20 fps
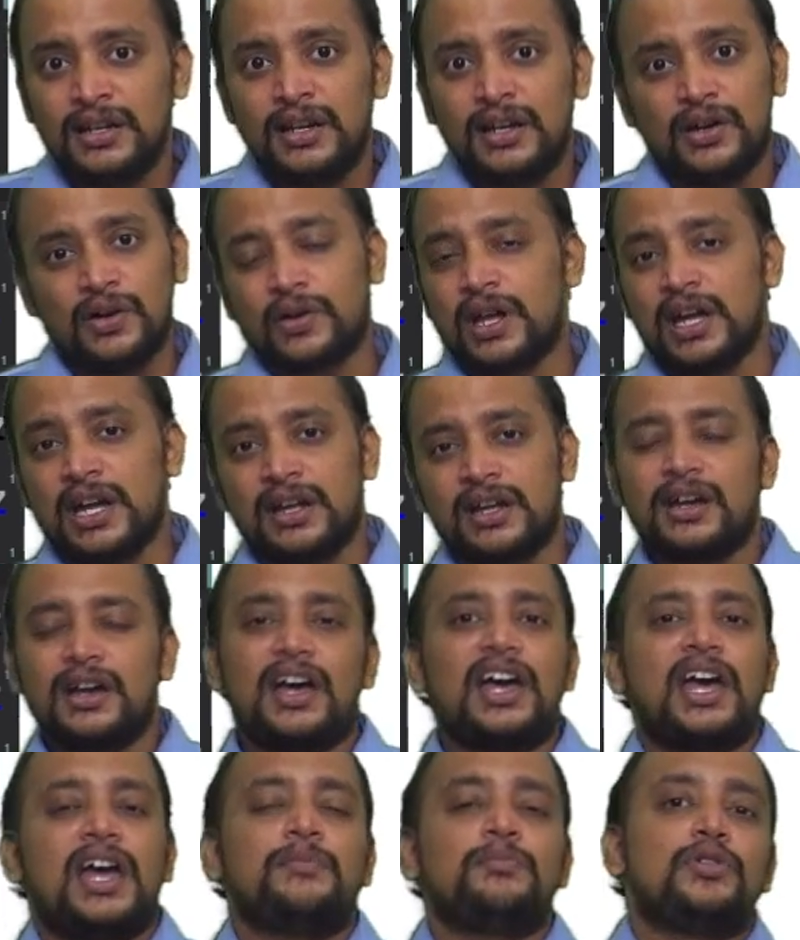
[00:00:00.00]
Okay,
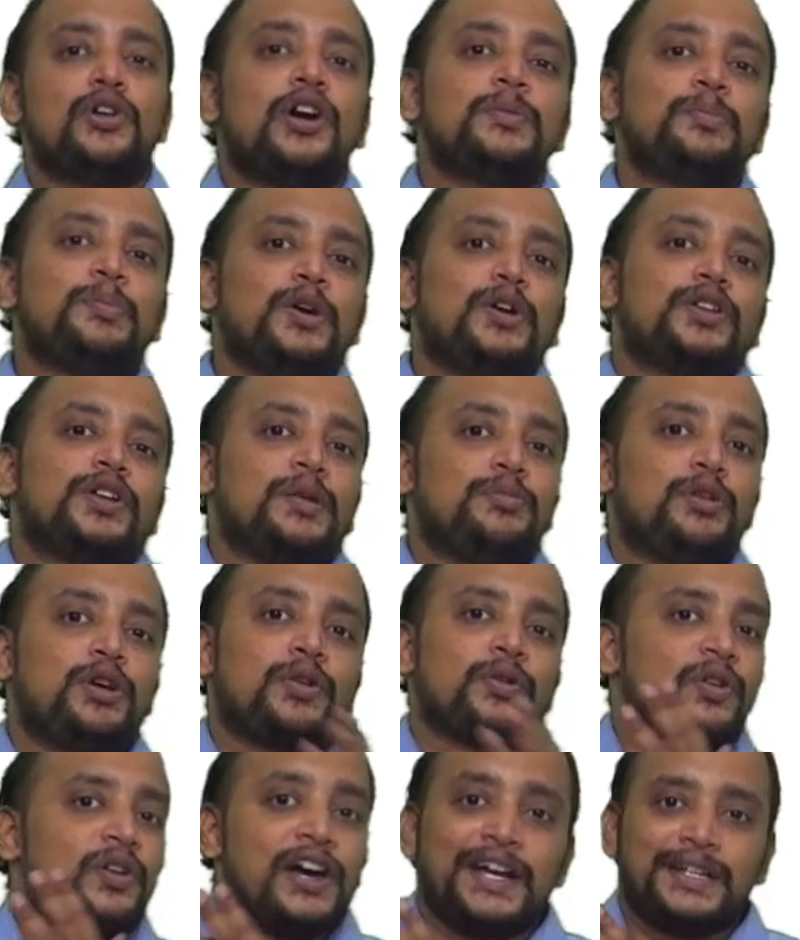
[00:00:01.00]
I'm not bothered
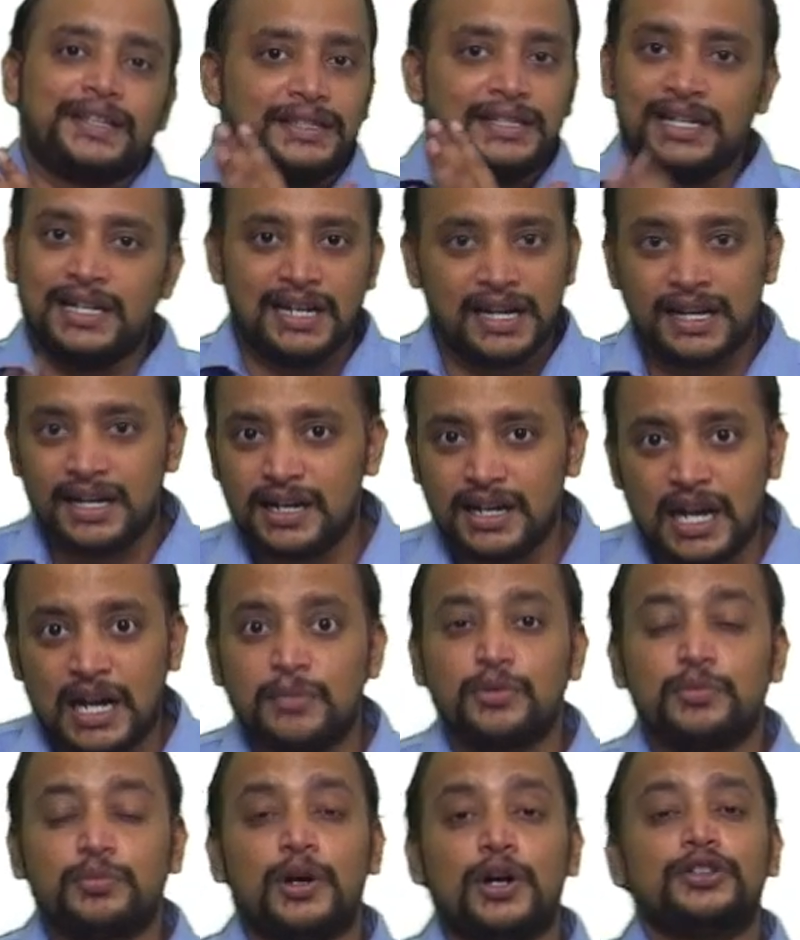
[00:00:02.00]
about North India.
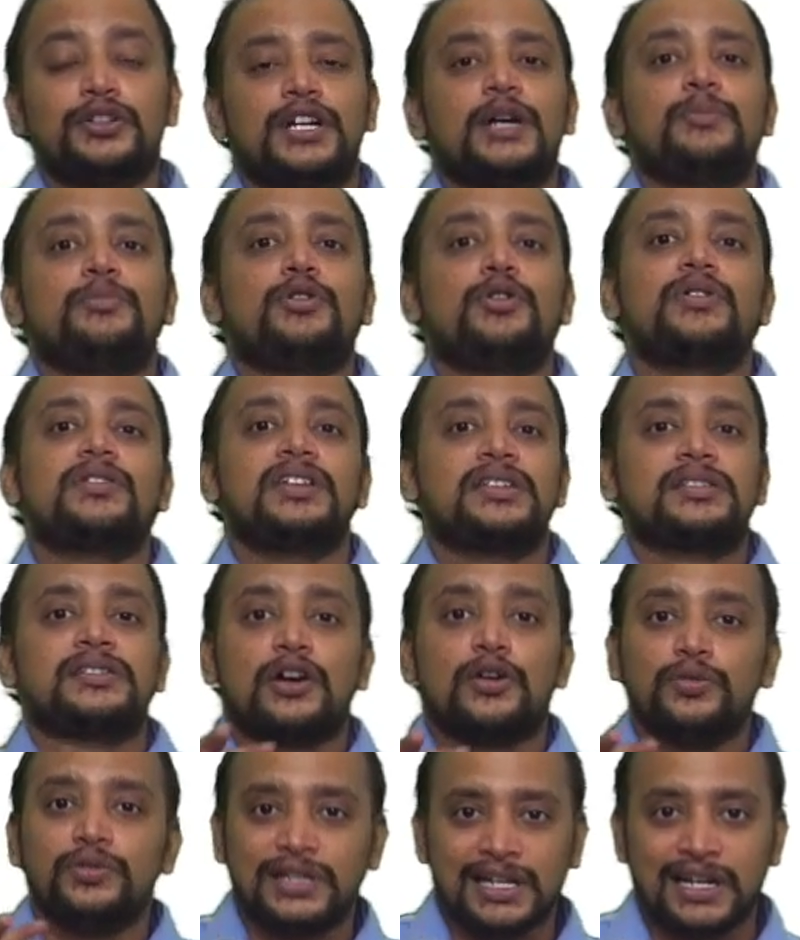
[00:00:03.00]
I'm bothered about the
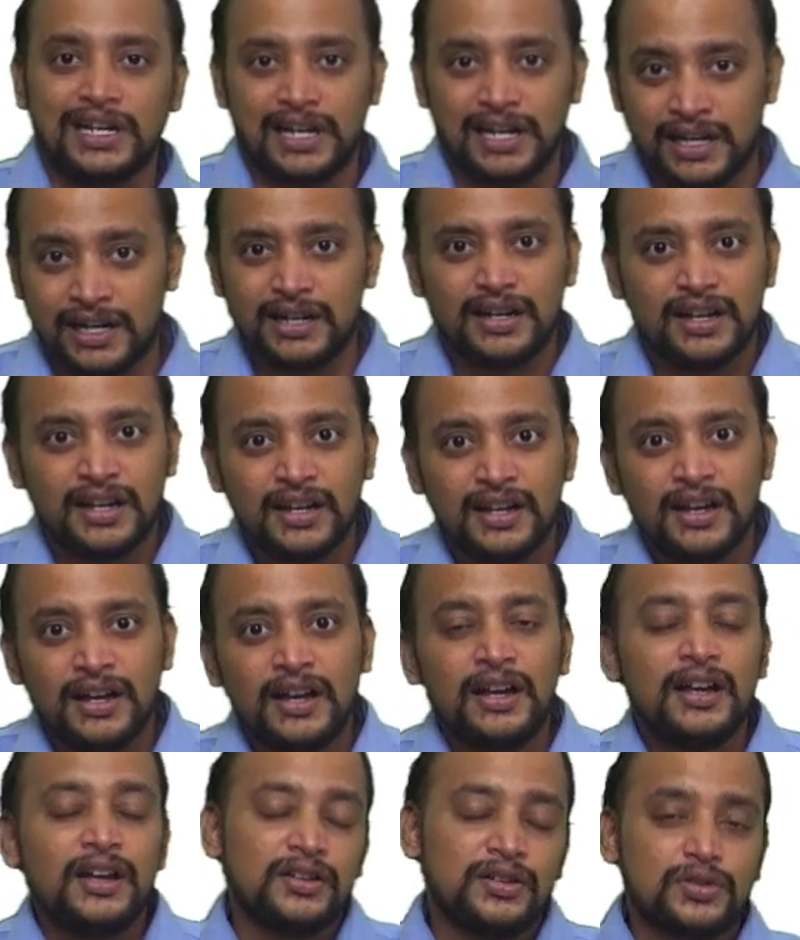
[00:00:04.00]
South India.
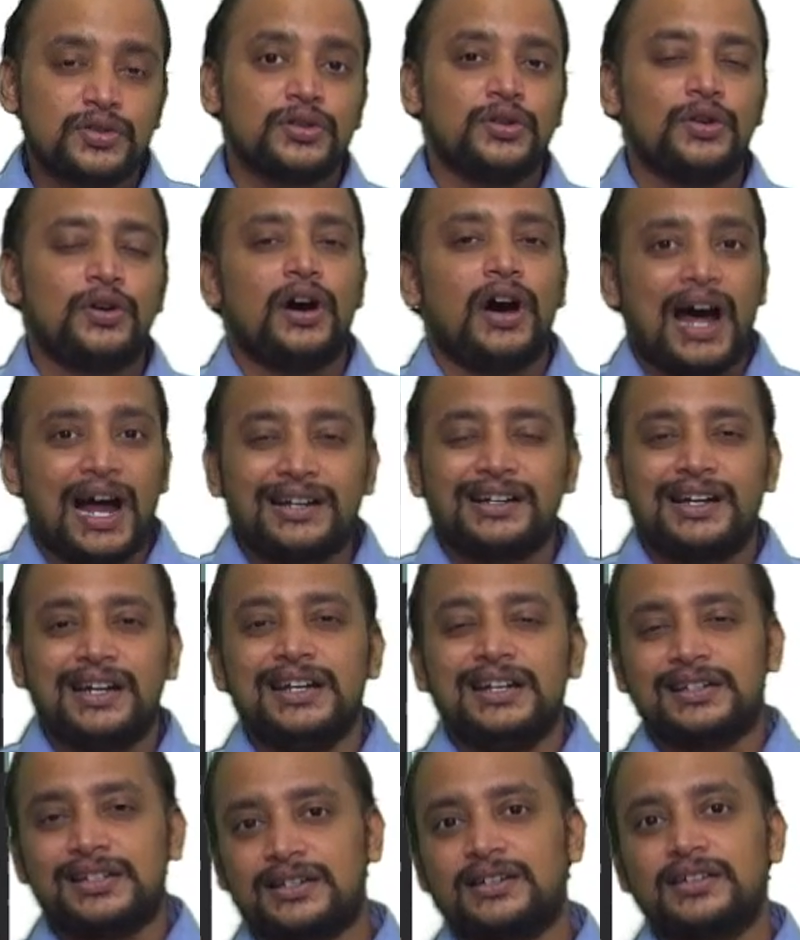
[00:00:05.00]
So at
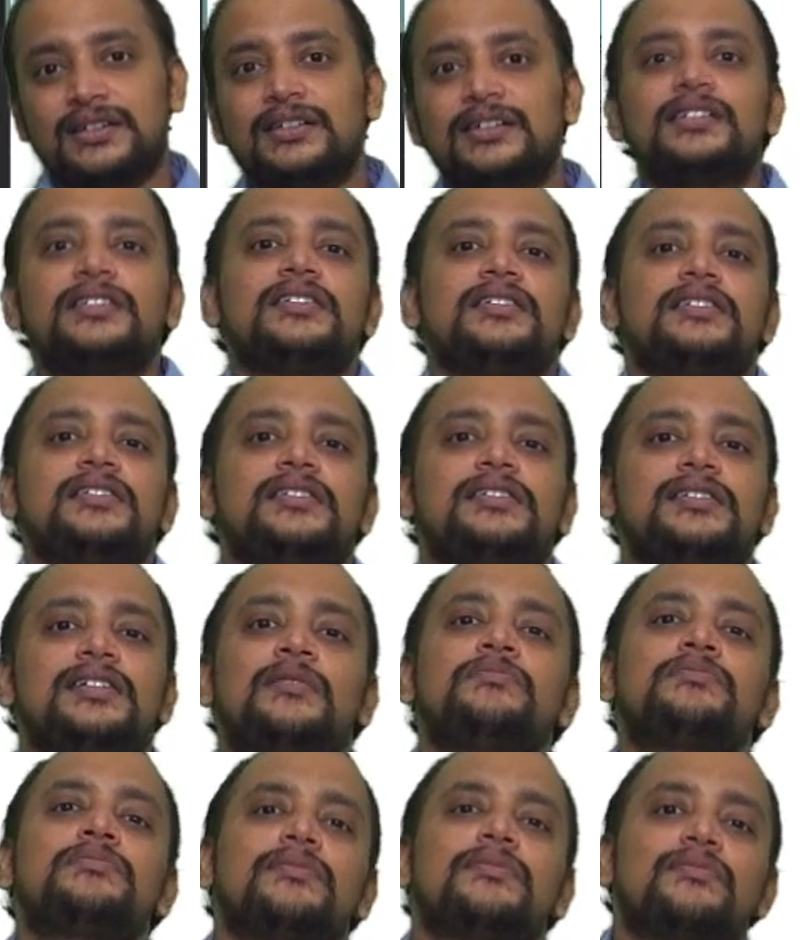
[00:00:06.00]
least
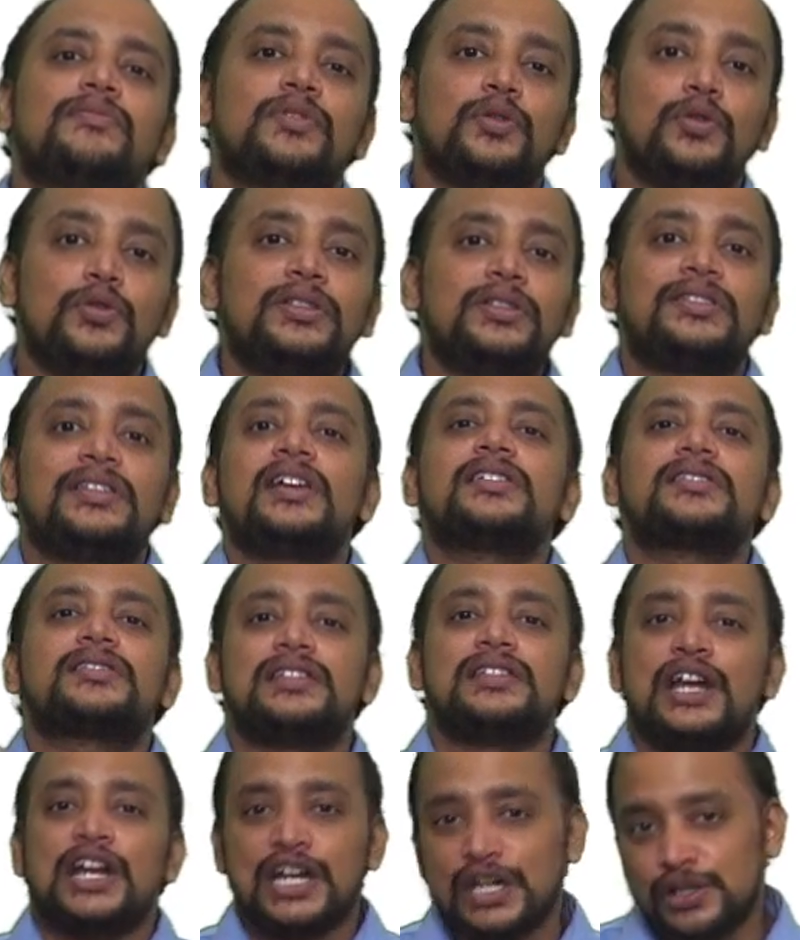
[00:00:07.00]
some good things
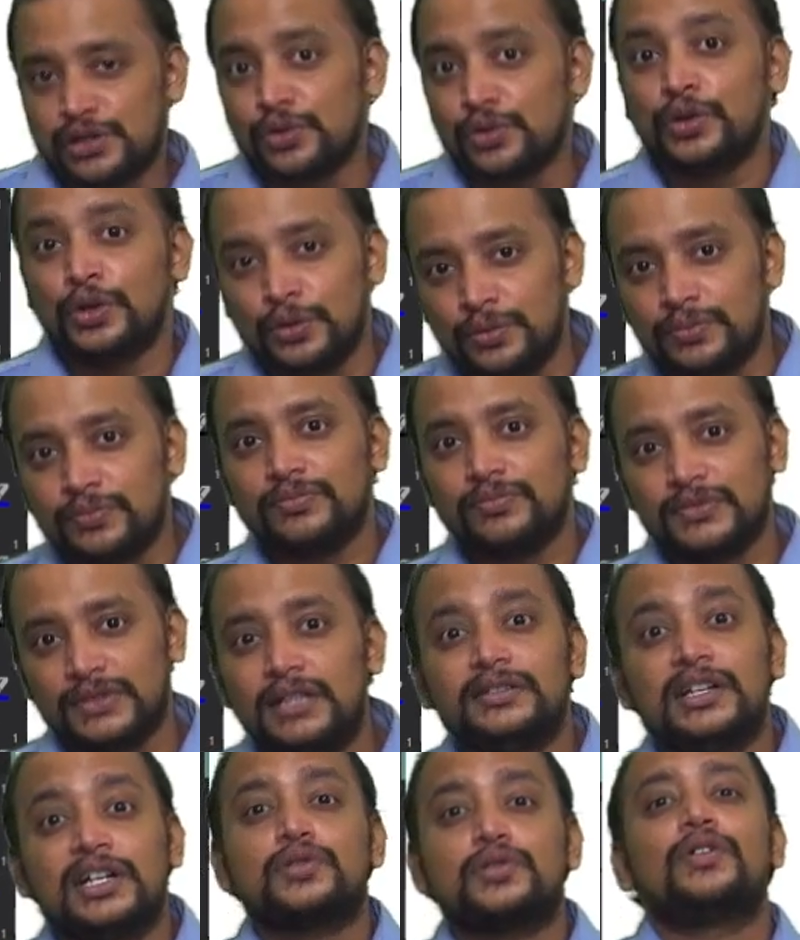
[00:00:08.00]
they need to do.
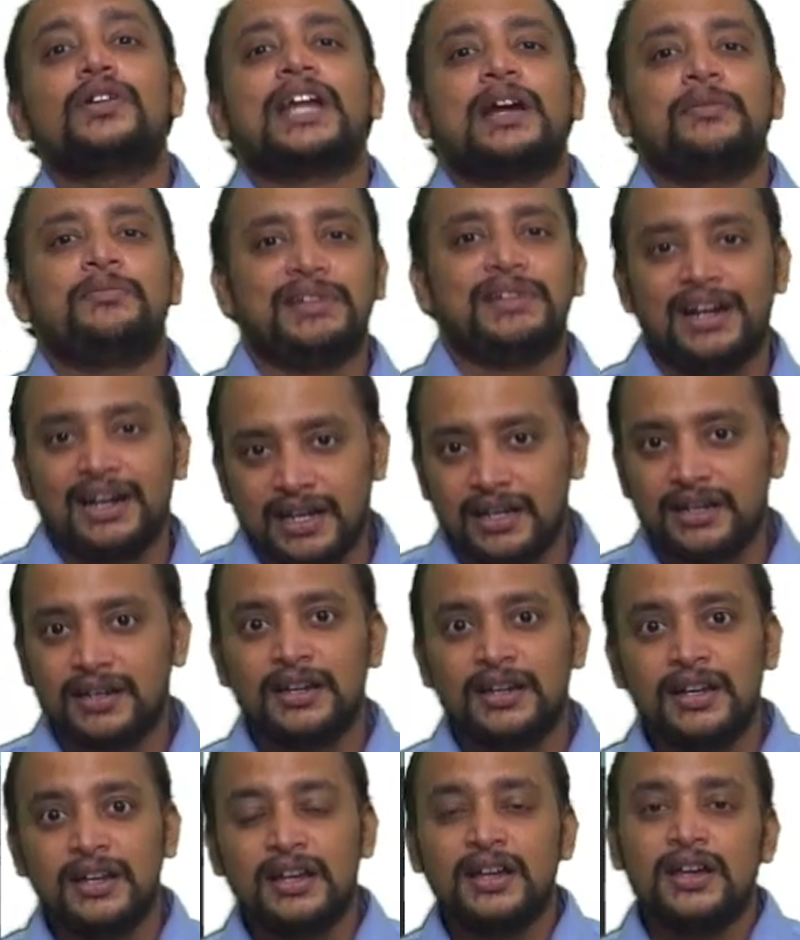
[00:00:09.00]
That's what I'm telling.
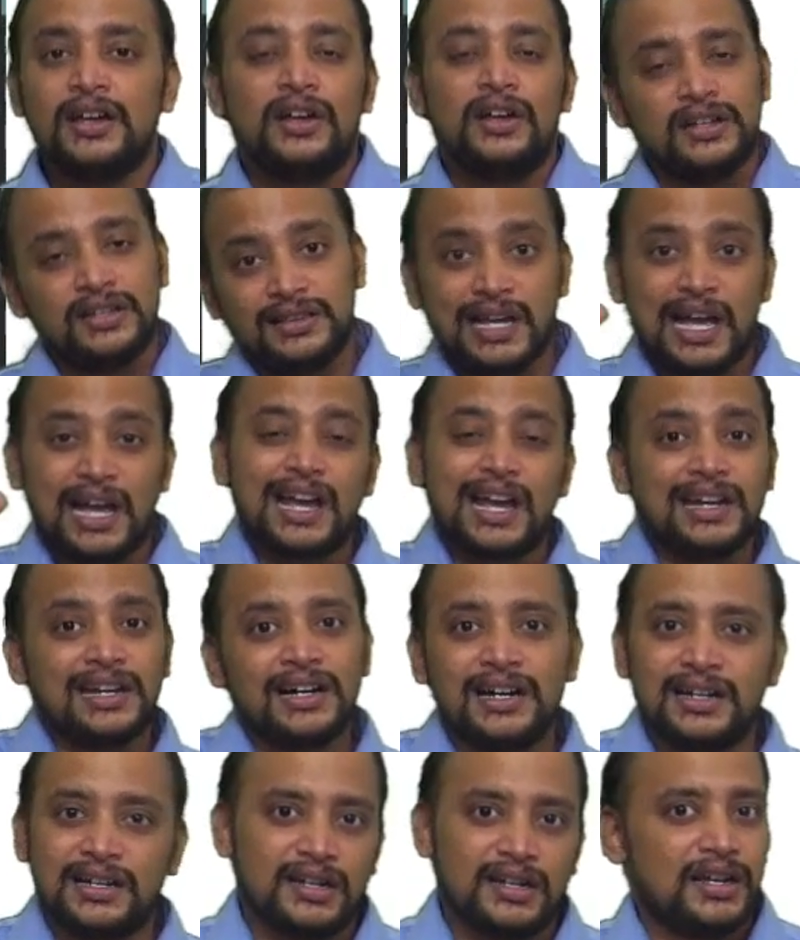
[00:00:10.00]
They can
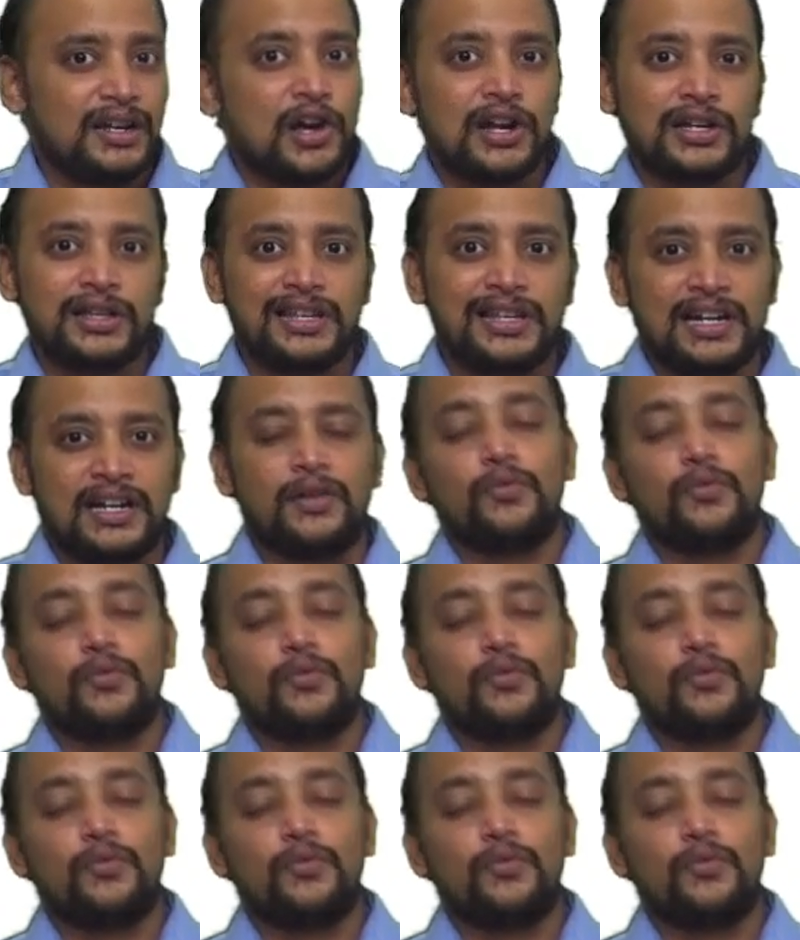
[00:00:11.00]
earn, not that.